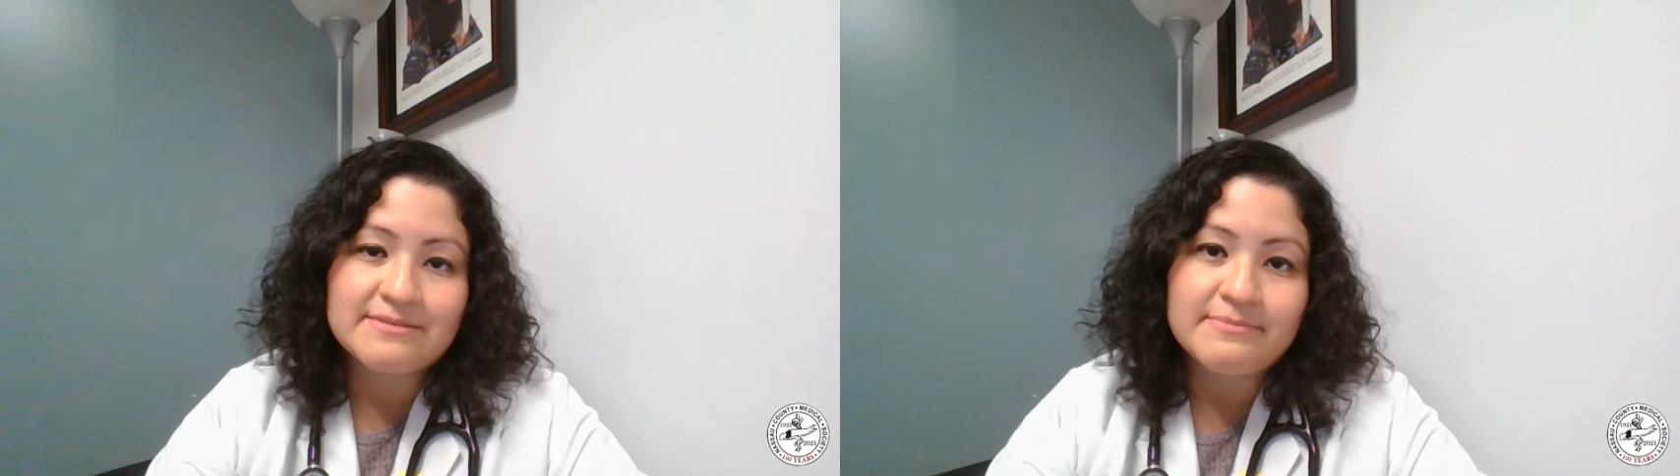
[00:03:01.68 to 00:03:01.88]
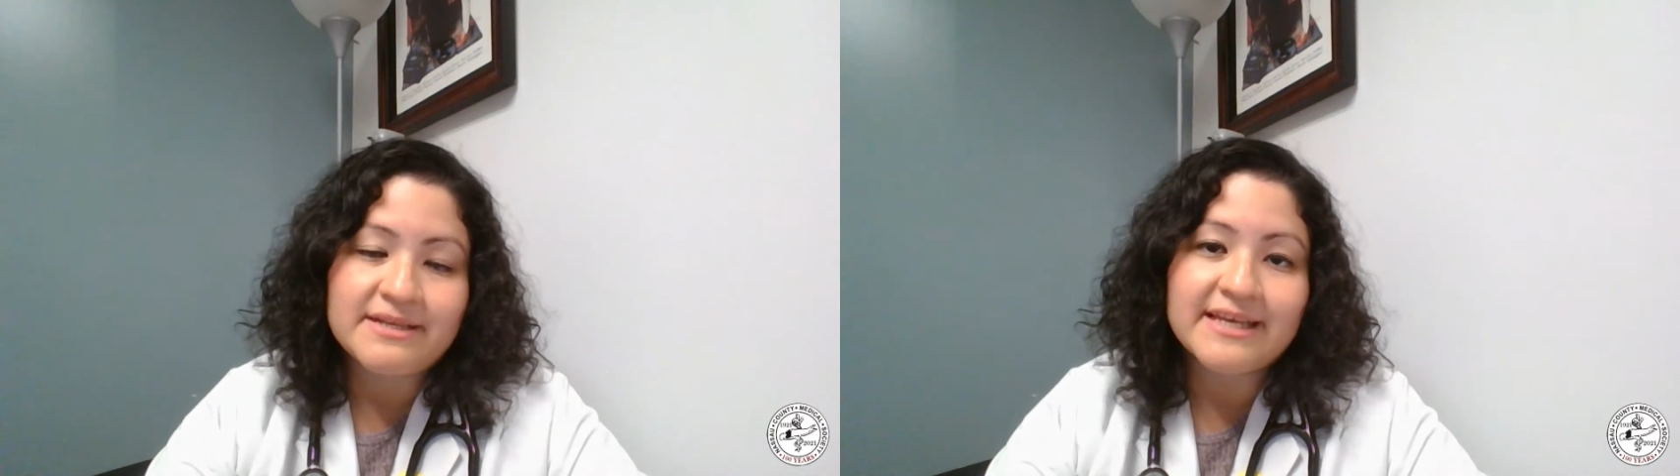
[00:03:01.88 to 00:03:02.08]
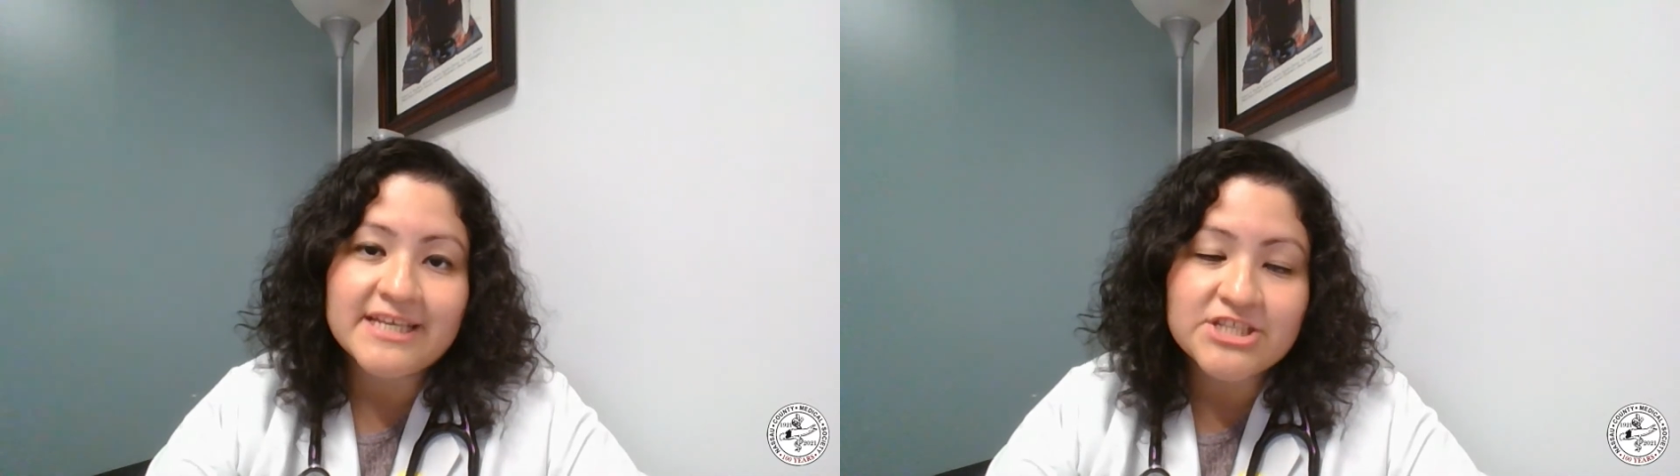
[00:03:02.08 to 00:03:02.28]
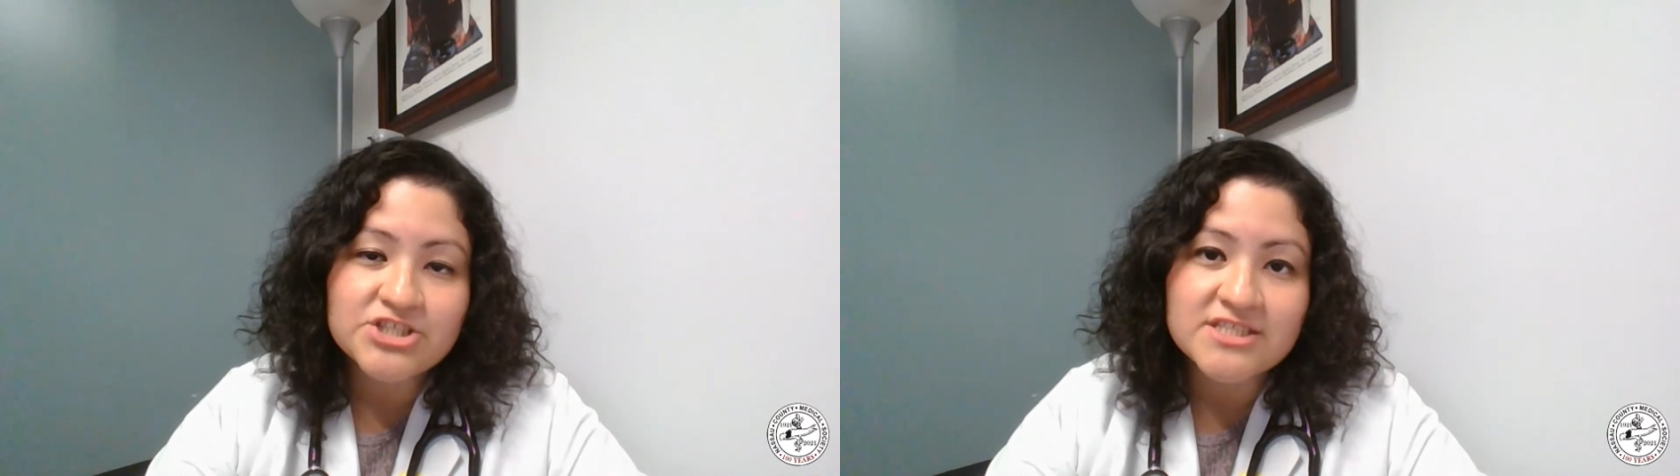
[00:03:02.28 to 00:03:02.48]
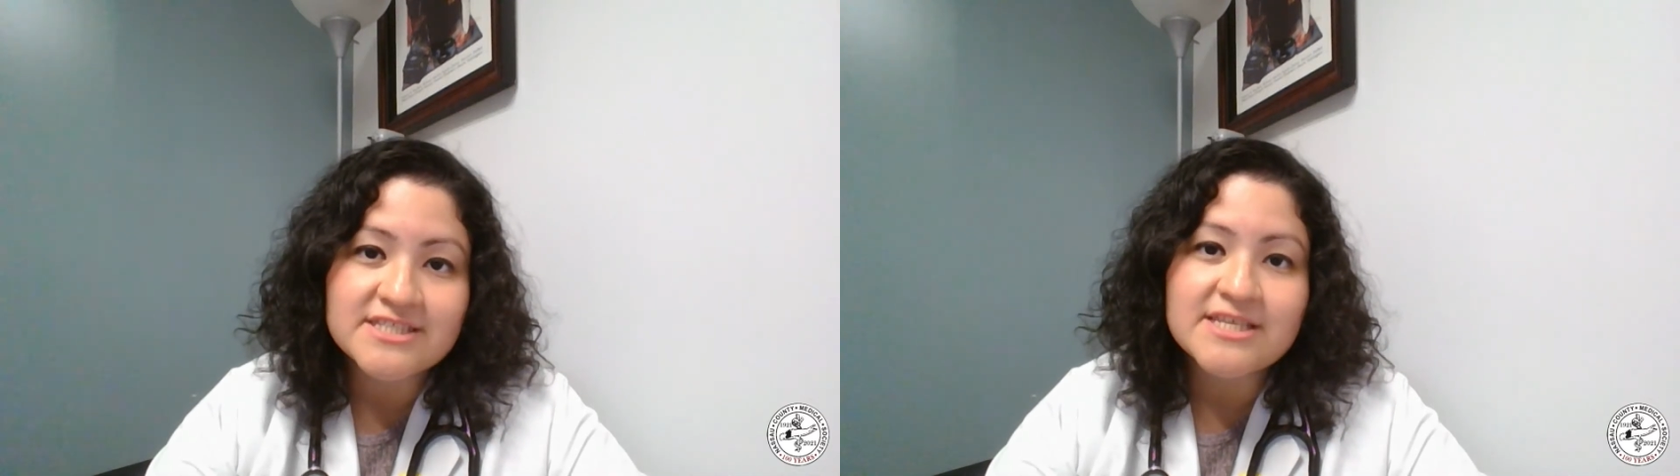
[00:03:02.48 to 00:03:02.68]
to
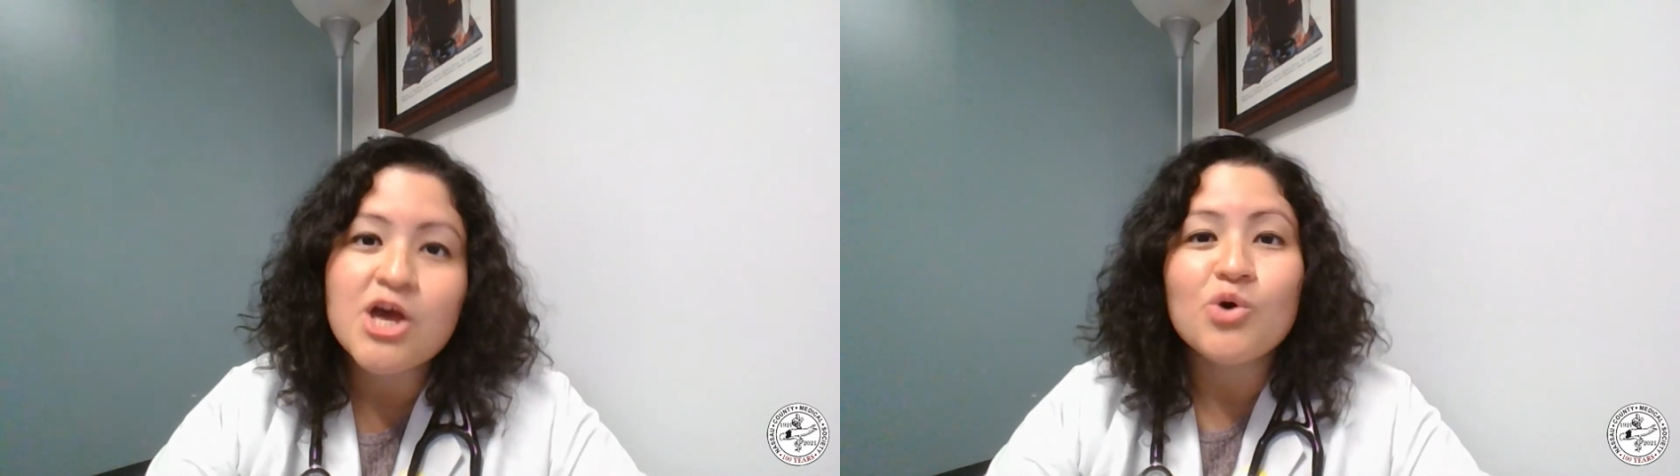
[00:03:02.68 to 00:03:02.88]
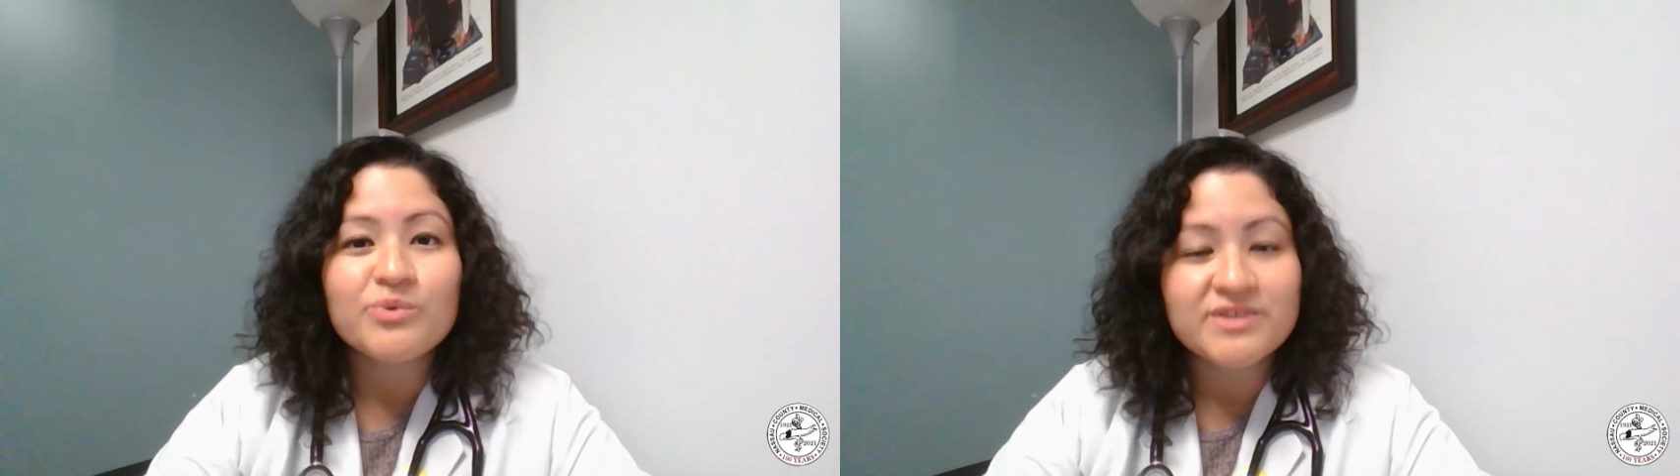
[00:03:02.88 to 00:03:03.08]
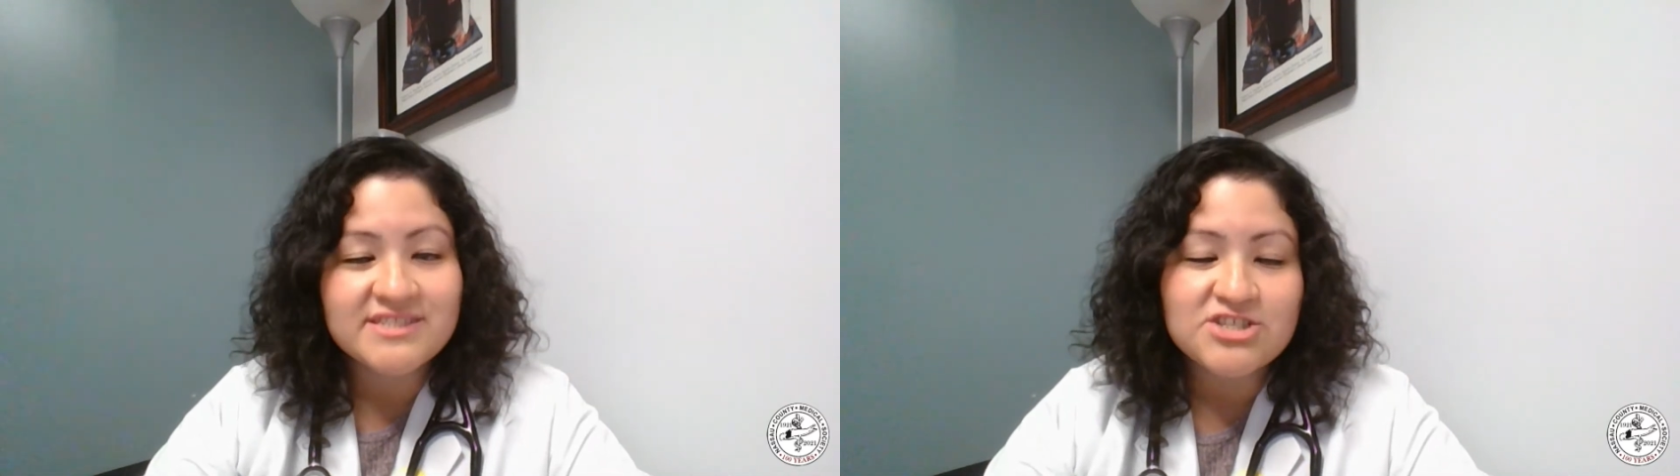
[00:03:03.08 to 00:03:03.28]
medications, once